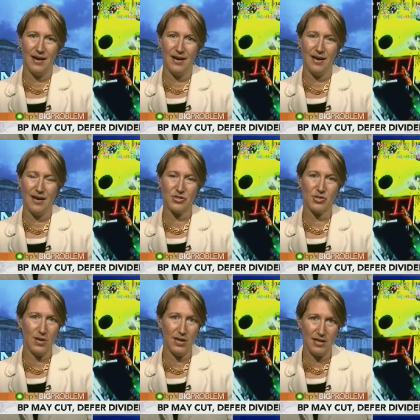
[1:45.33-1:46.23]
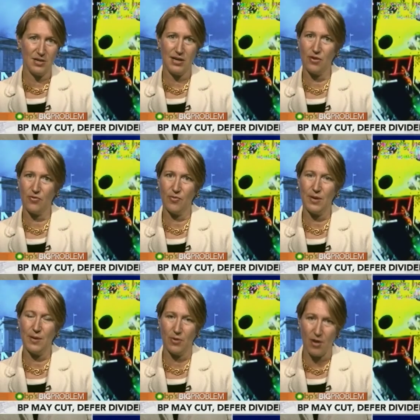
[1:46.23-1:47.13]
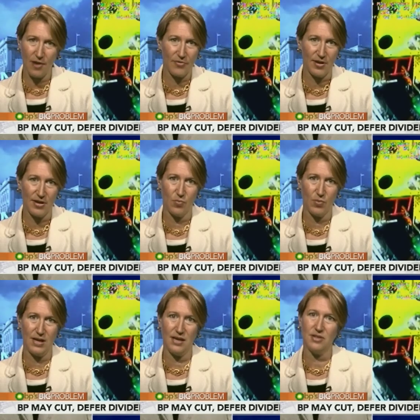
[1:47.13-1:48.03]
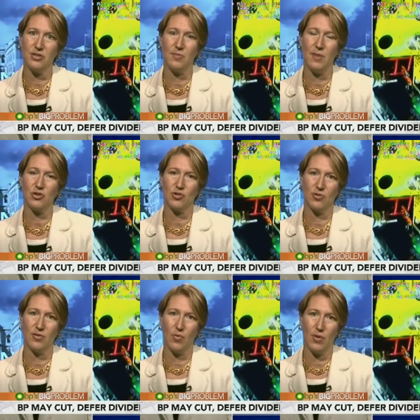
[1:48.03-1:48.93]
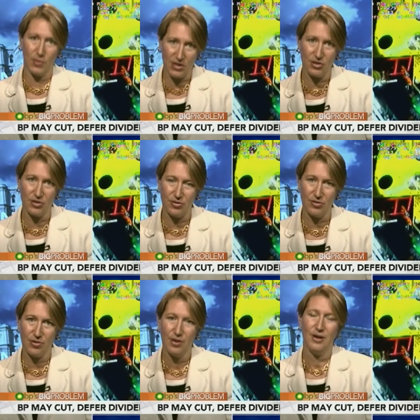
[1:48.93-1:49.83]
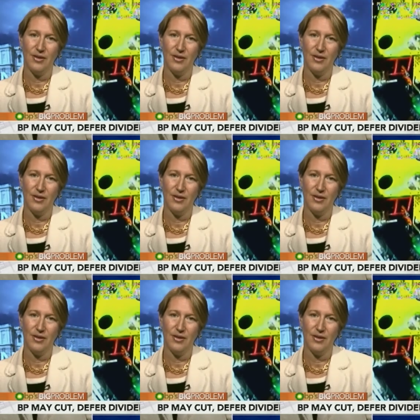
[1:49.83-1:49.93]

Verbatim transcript: Uh, so we need to hear from people often, and we need to make sure that when we do,